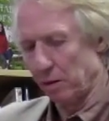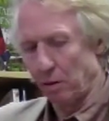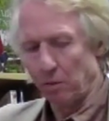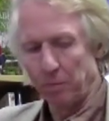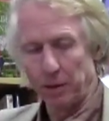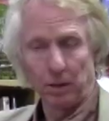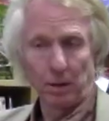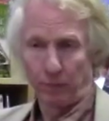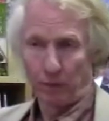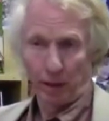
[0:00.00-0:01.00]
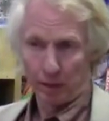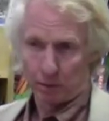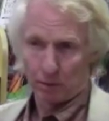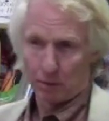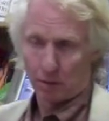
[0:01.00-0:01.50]
There's a whole bunch of different
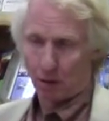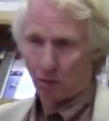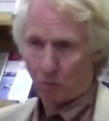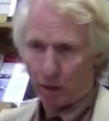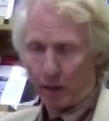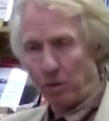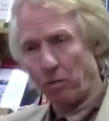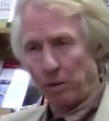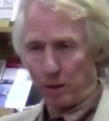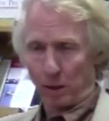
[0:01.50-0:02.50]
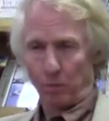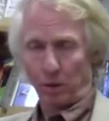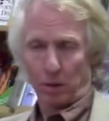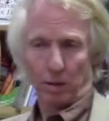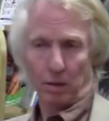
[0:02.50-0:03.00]
answers. So what ACORN did when,